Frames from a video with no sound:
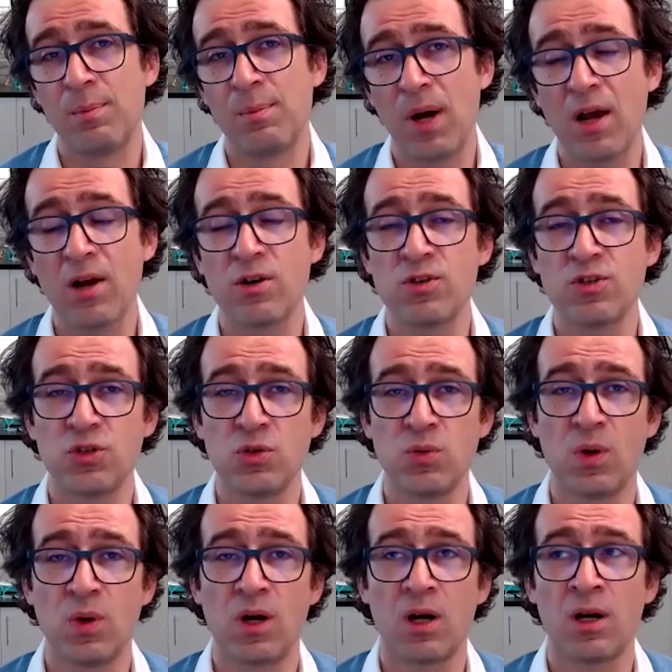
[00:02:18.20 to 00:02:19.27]
The buyers
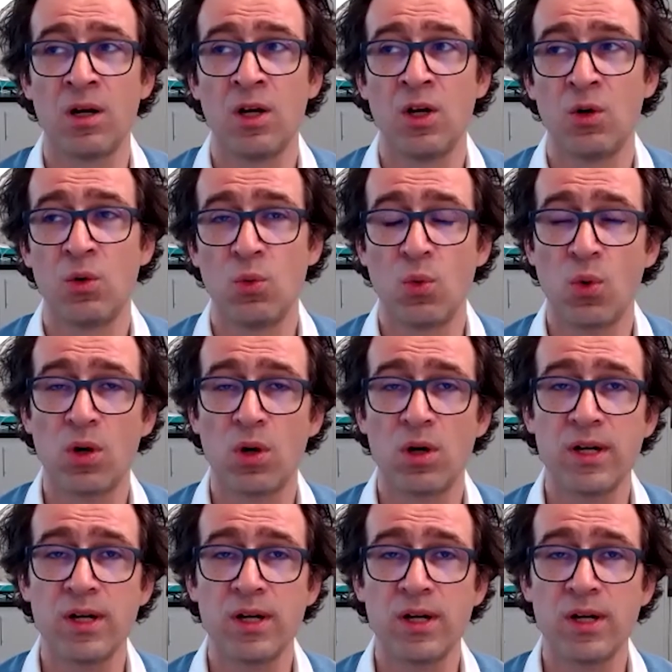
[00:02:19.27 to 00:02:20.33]
who are
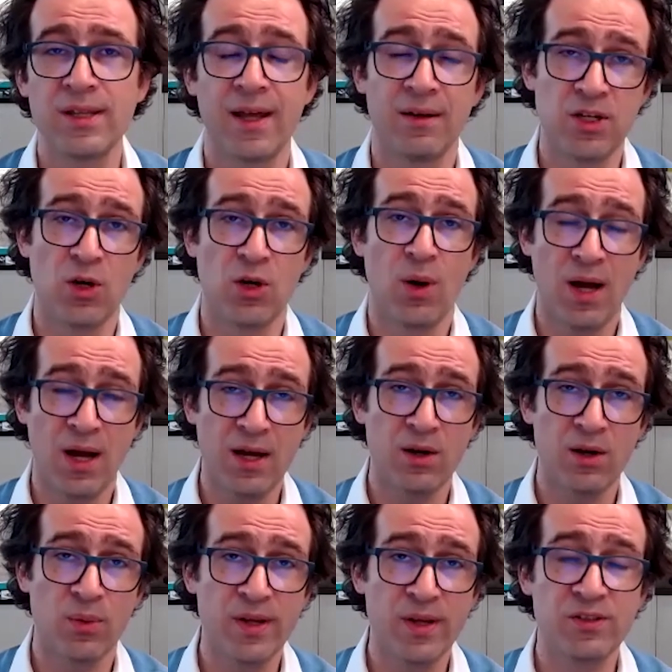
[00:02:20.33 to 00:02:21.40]
worried that, you know,
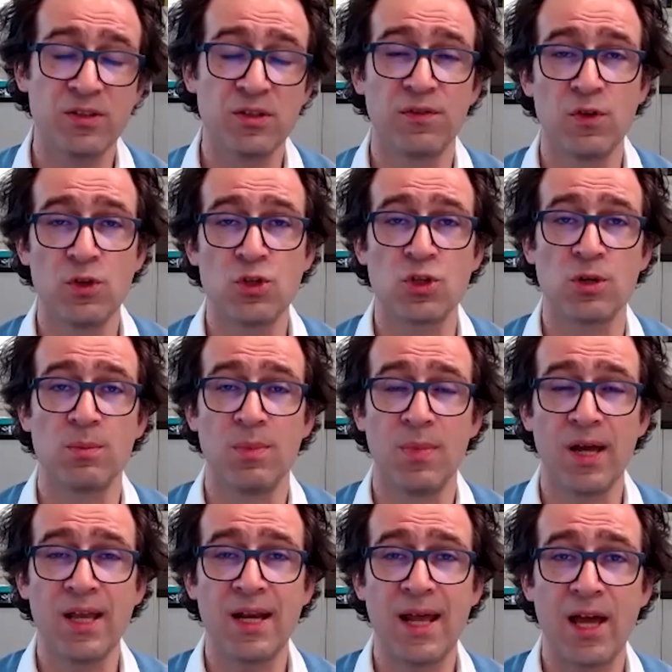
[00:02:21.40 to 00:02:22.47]
higher rates in the
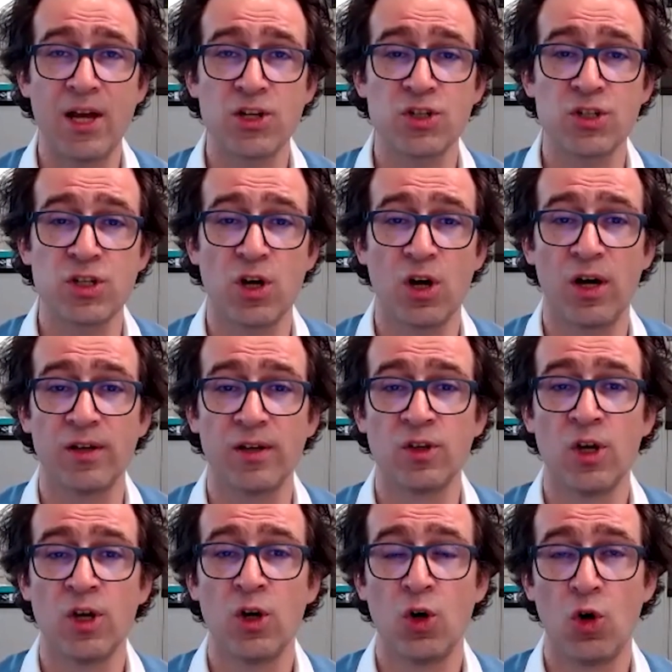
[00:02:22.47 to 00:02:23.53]
future might actually
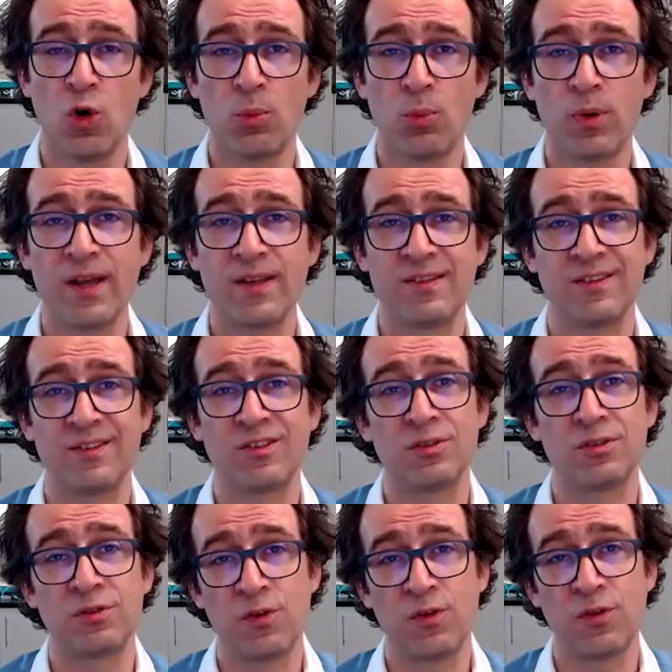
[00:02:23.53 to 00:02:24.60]
cause home
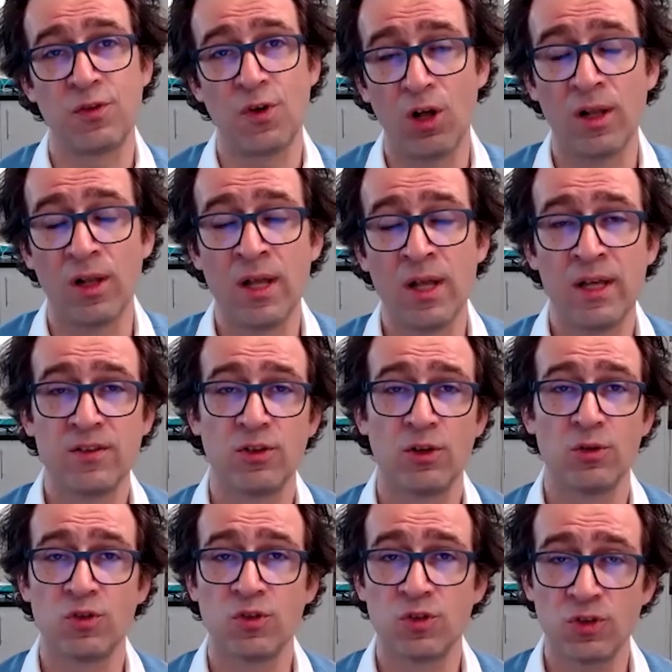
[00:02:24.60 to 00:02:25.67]
prices to fall.
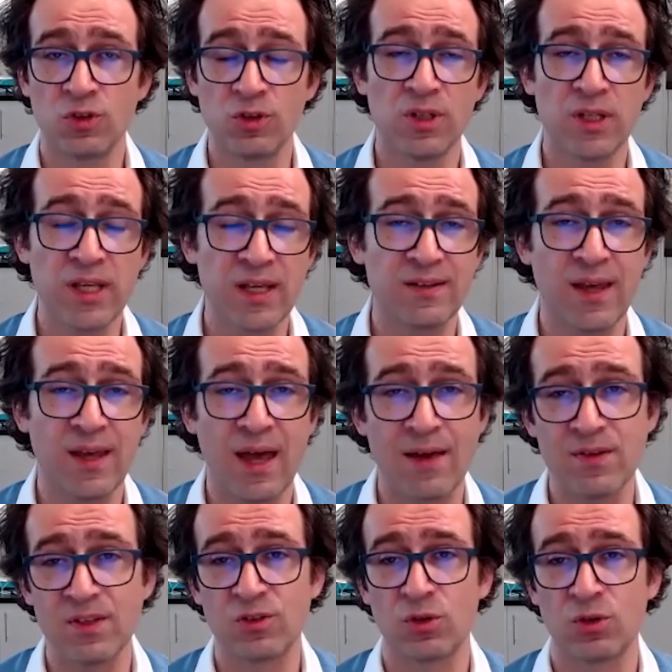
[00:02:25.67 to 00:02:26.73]
So certainly it's
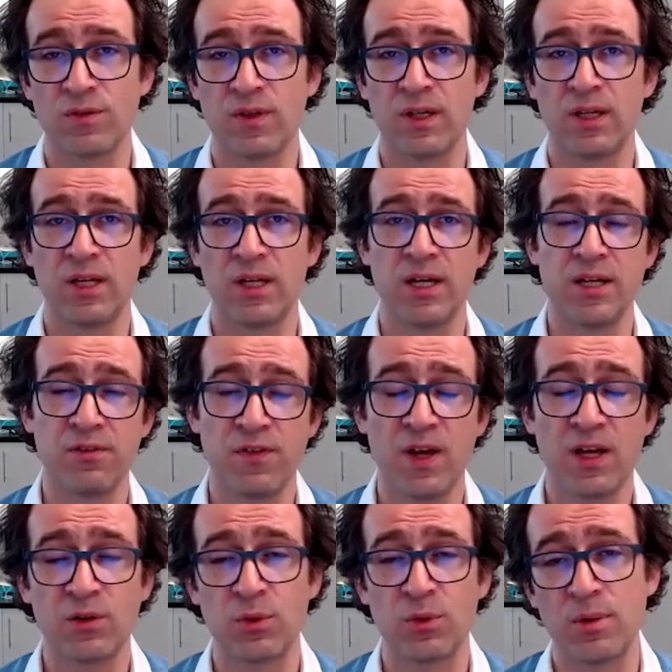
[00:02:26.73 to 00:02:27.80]
having sort of
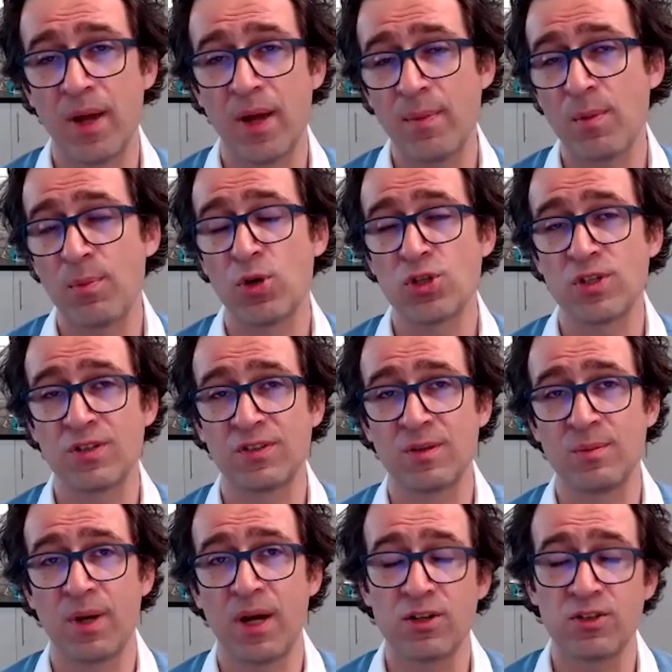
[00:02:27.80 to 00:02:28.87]
an effect where it might be
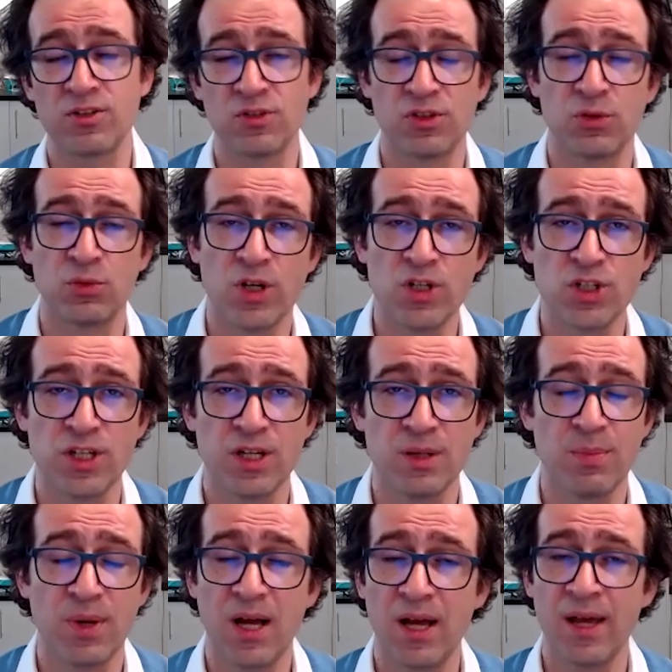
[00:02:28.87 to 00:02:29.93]
pushing some buyers to
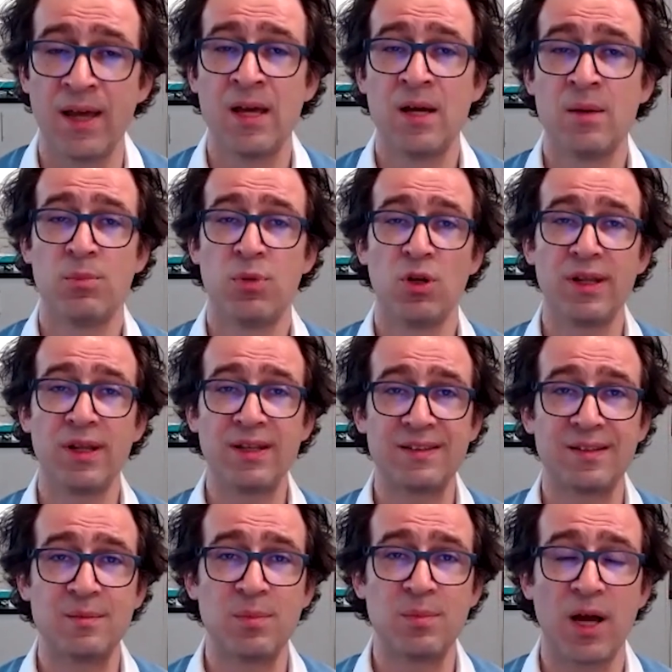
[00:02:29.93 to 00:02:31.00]
rush in and buy,
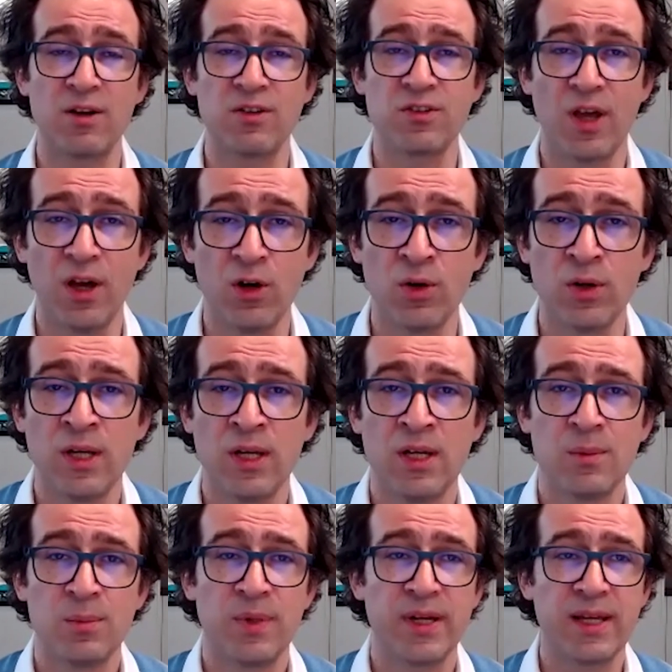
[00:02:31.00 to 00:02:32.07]
pulling some buyers
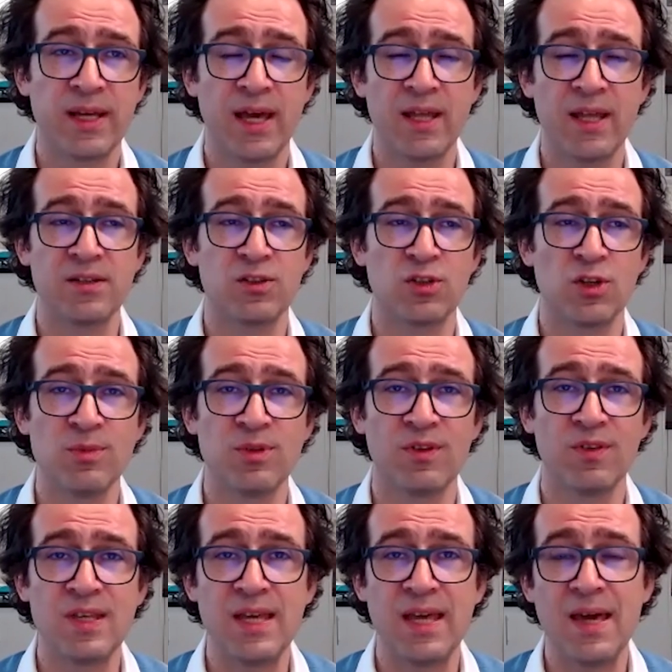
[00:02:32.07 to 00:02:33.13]
out. But again, in
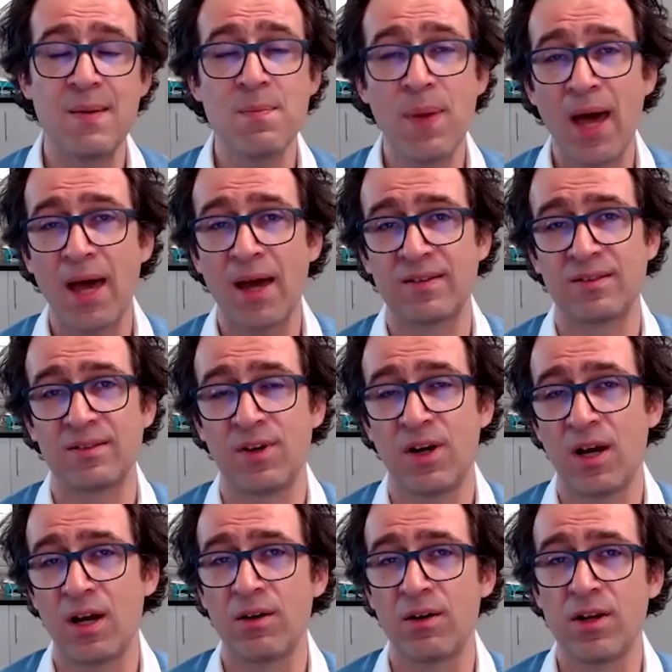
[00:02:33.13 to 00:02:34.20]
terms of the
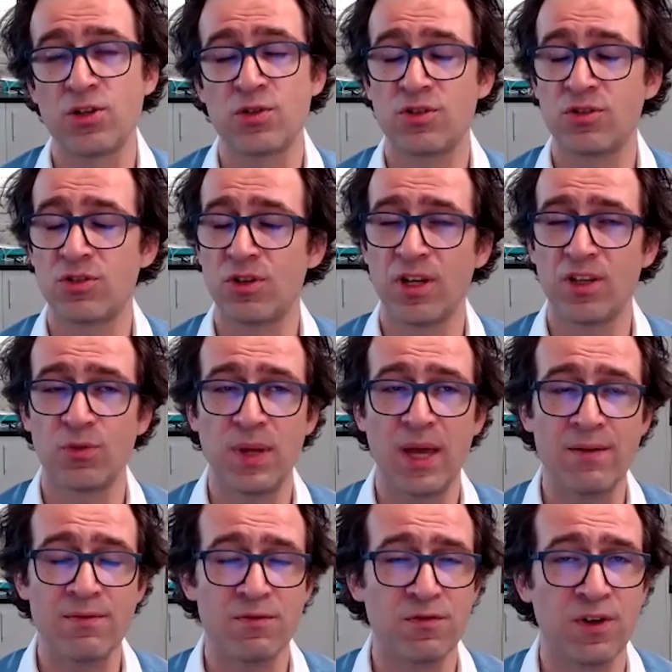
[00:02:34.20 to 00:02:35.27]
impacts of higher interest
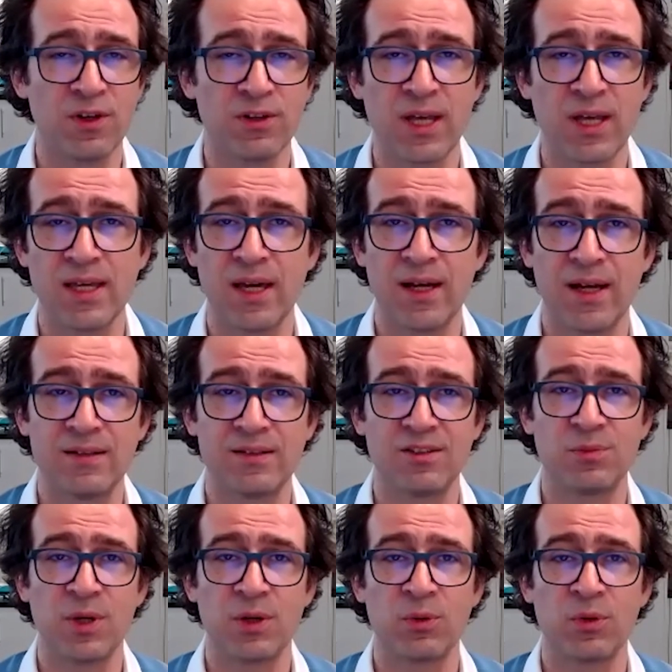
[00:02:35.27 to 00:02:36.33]
rates, we haven't felt that yet.
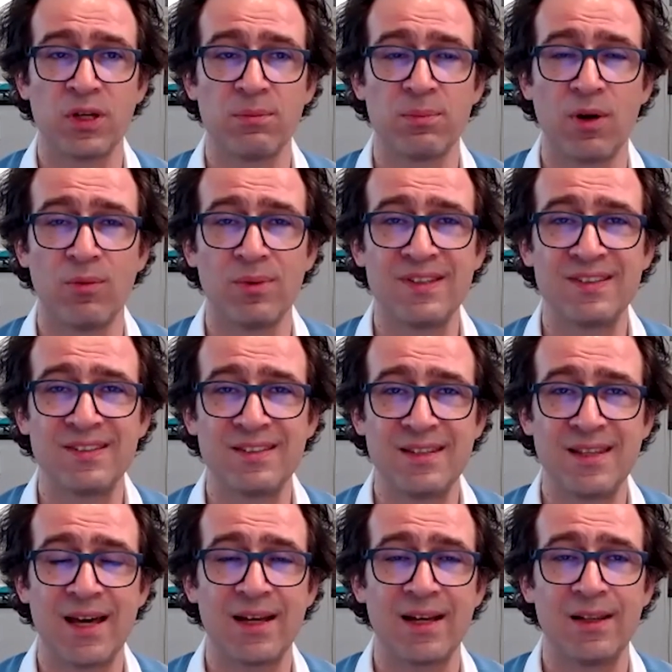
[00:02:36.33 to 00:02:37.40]
I suspect we're going to probably
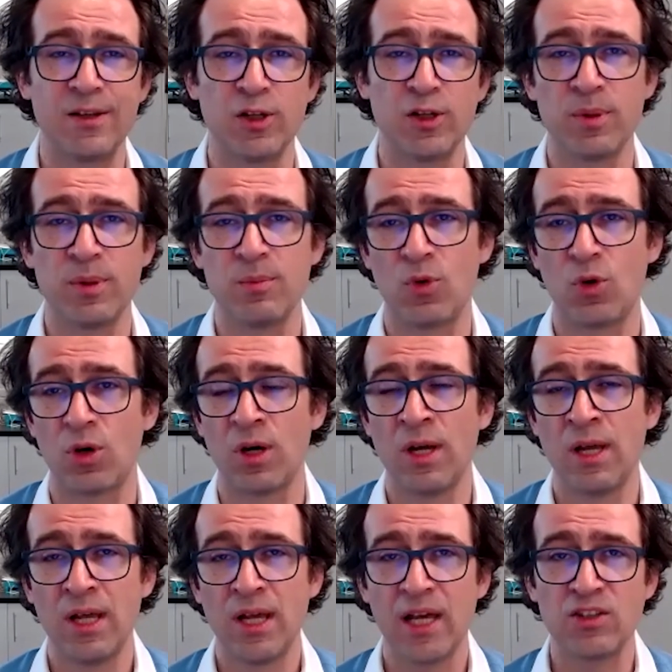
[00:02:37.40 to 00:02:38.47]
see that a little bit
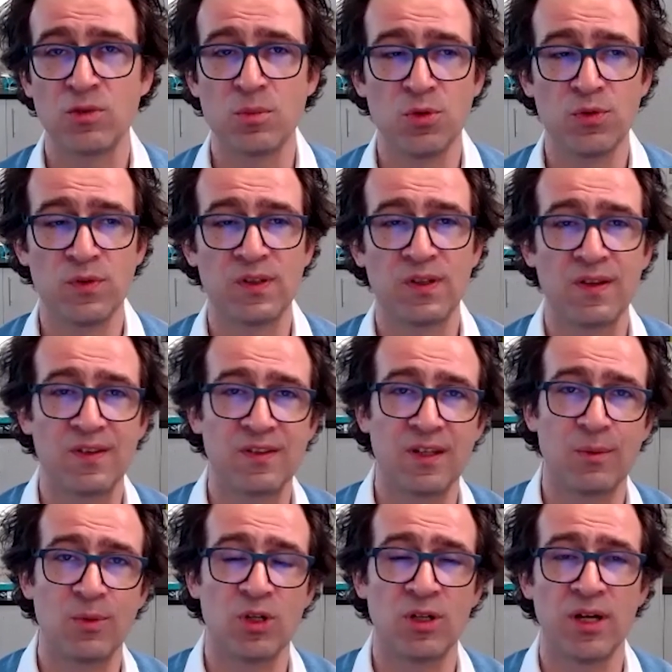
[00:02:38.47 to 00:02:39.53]
more as we move into the
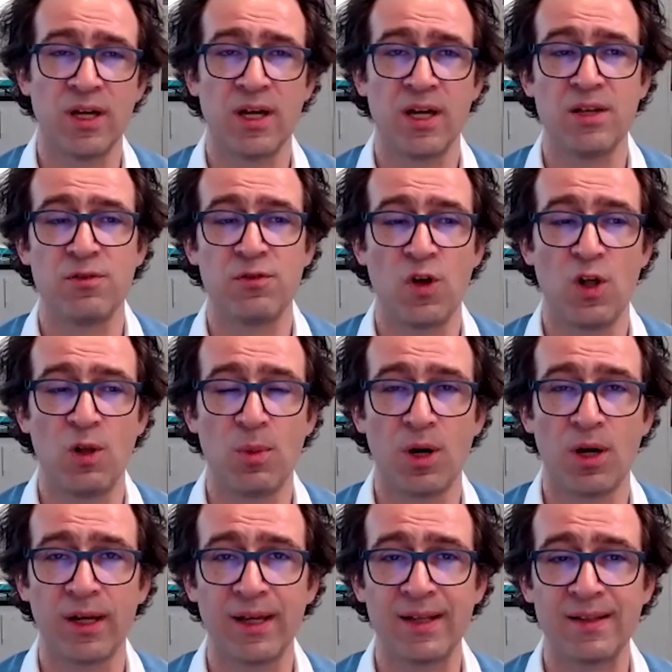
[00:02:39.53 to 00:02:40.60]
summer and fall
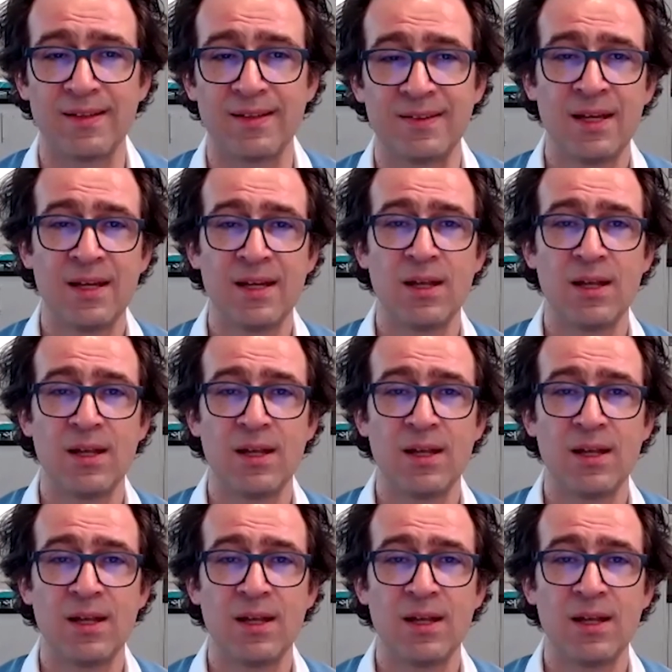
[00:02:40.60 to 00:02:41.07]
markets.